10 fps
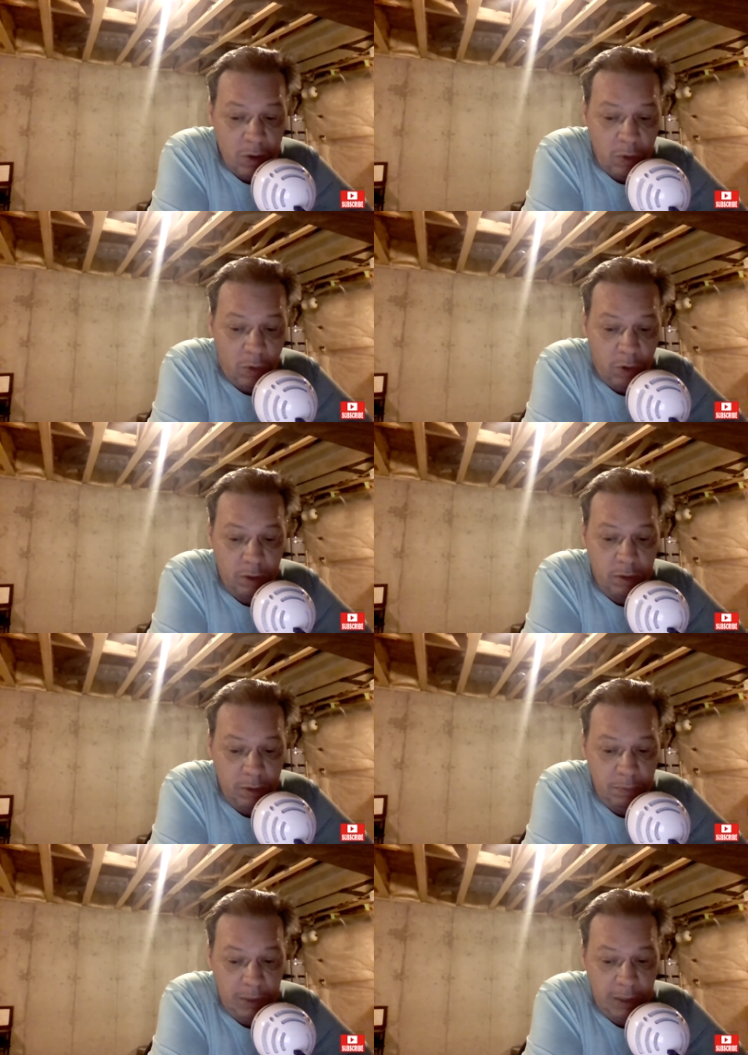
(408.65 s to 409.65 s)
Or it
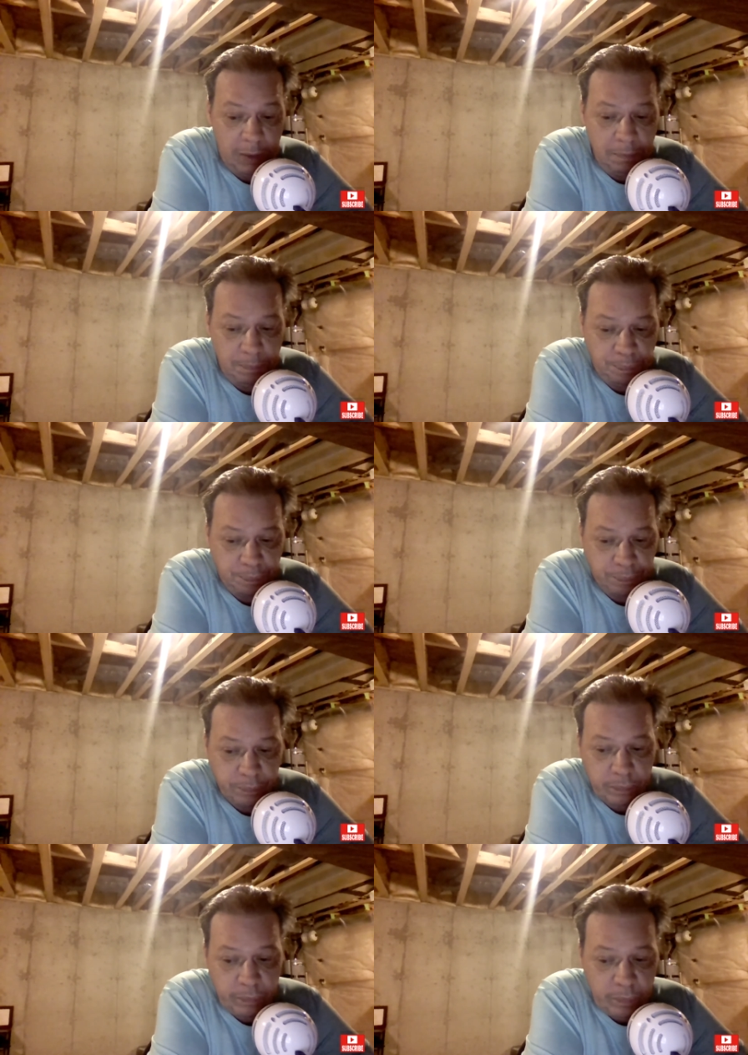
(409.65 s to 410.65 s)
could be
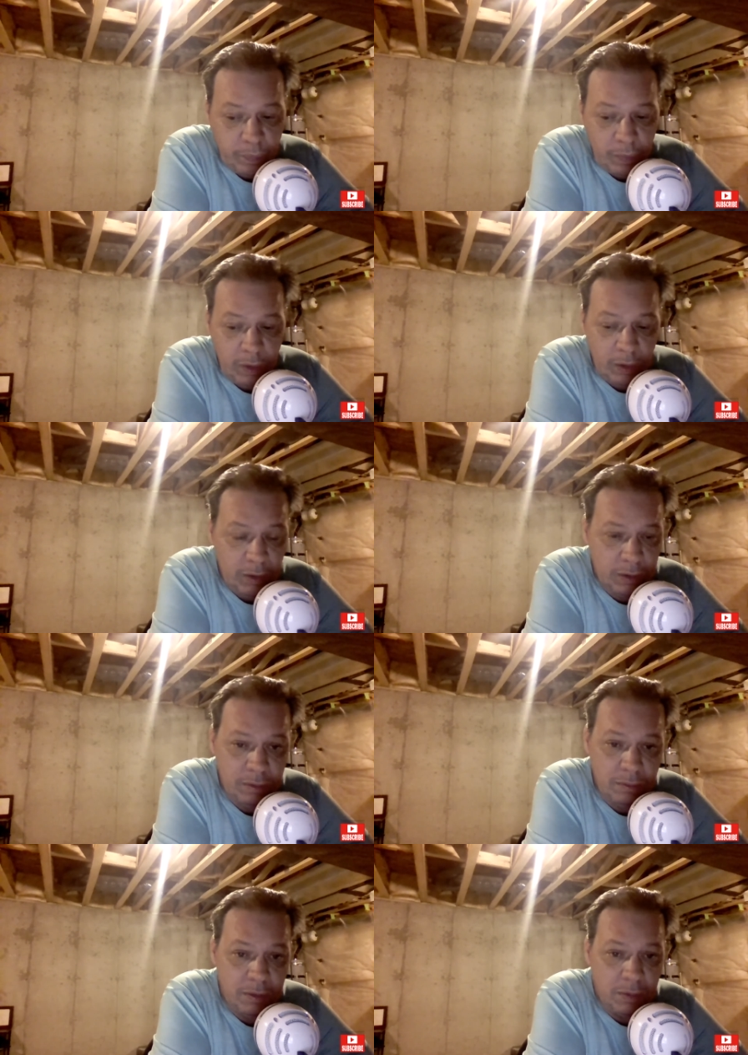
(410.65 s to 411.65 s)
uh,
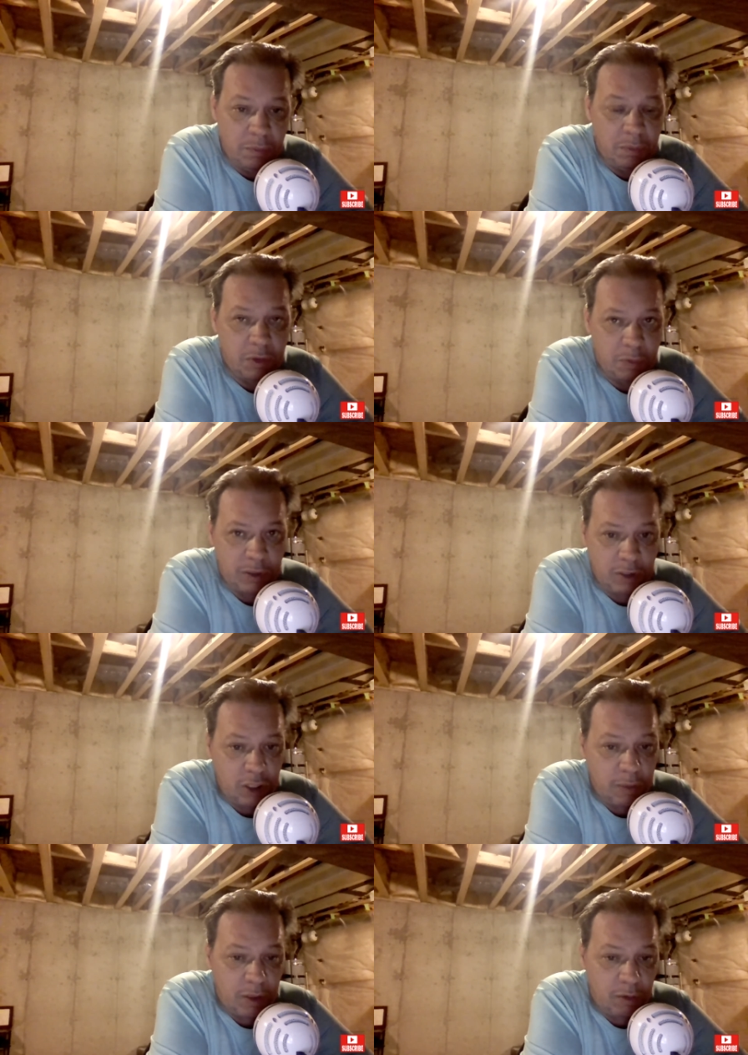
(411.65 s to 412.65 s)
the which basically
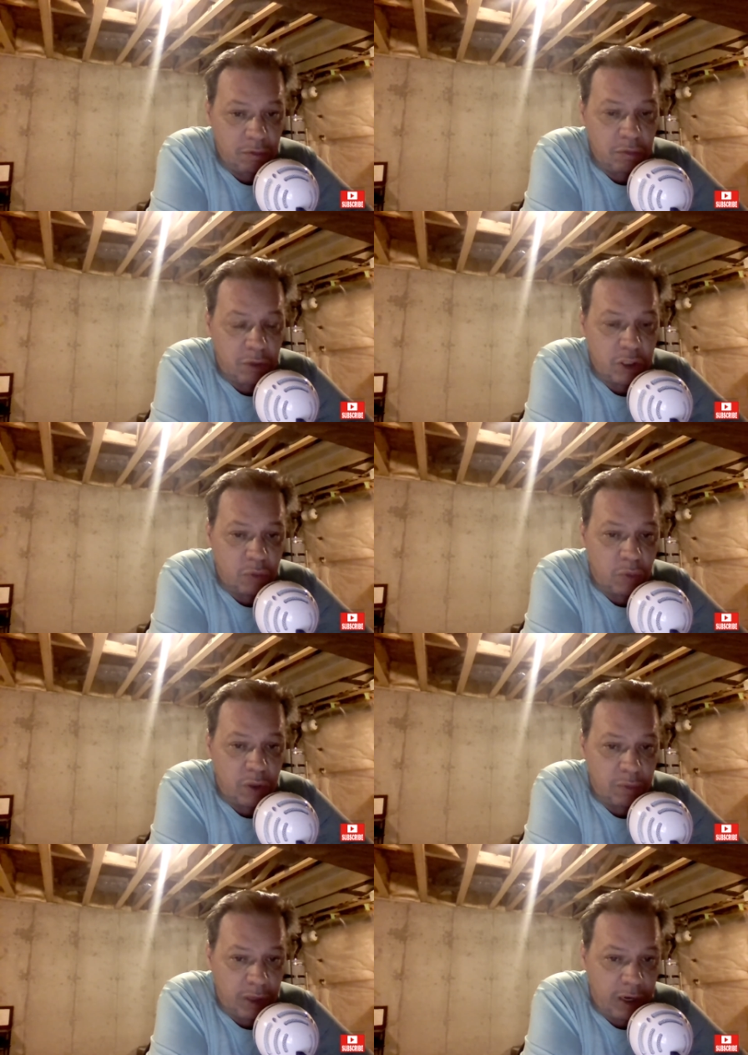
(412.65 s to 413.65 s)
has been the original one
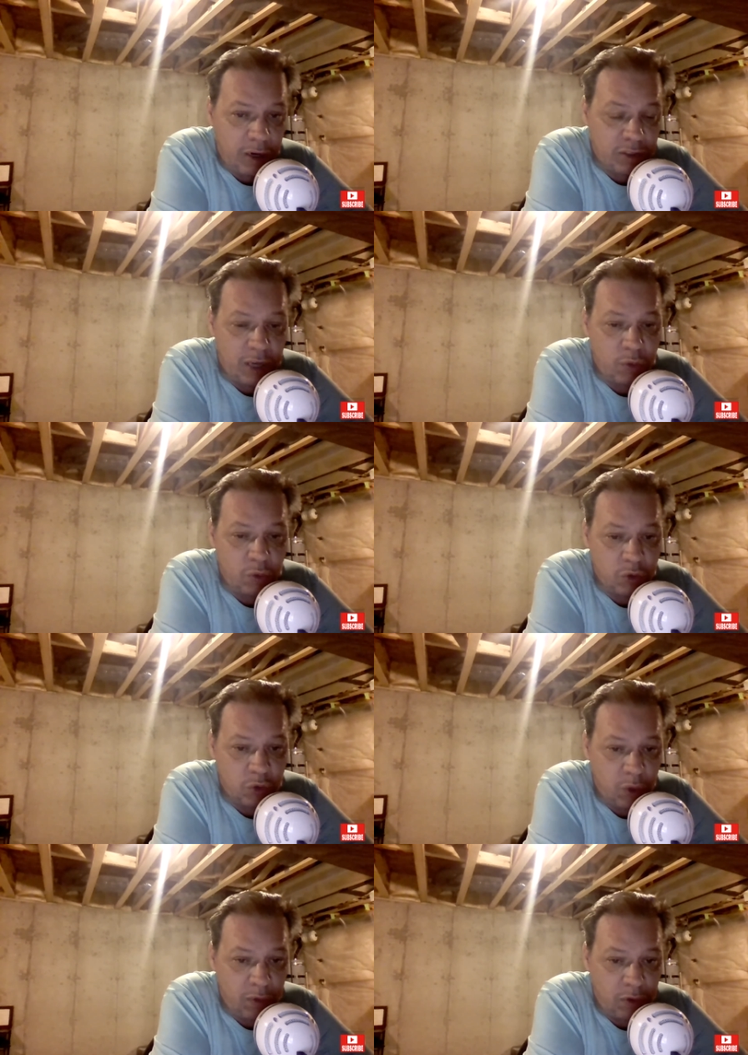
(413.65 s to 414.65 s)
from the CARES Act, which was
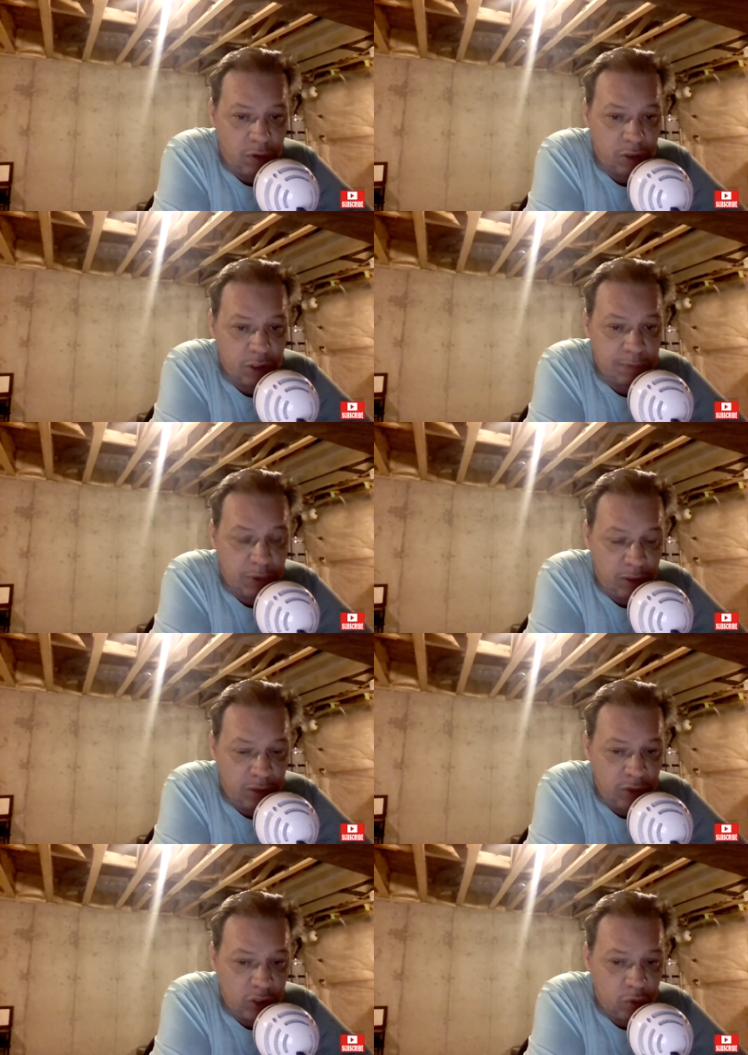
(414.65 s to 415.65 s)
twelve hundred dollars per
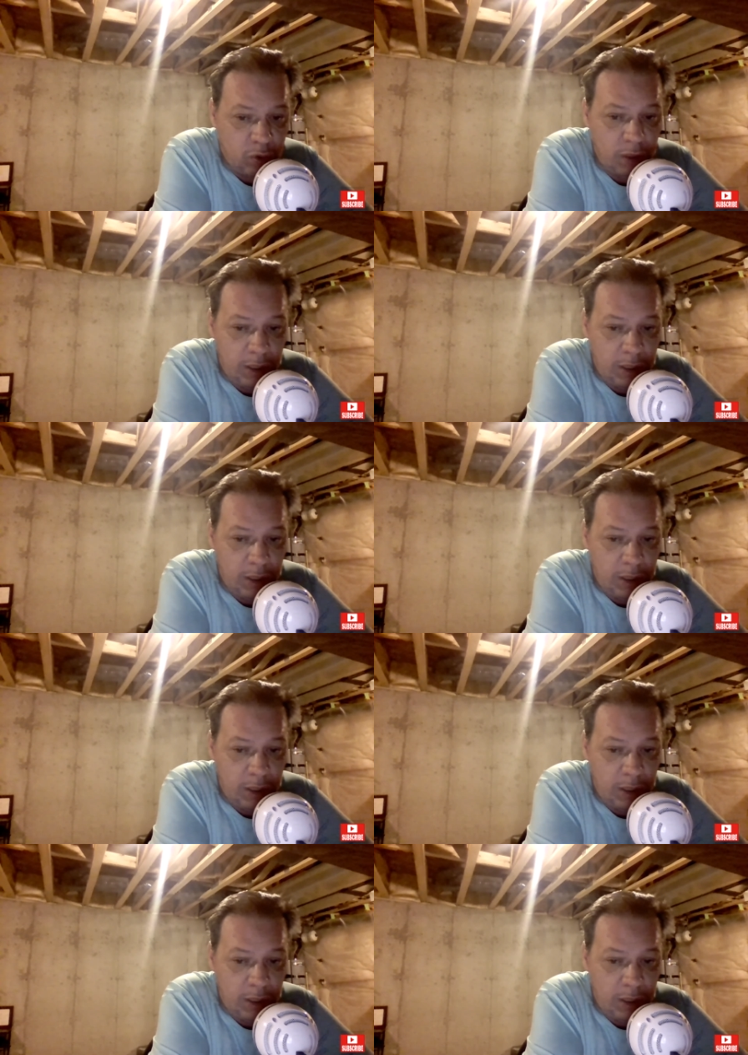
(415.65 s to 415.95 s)
individual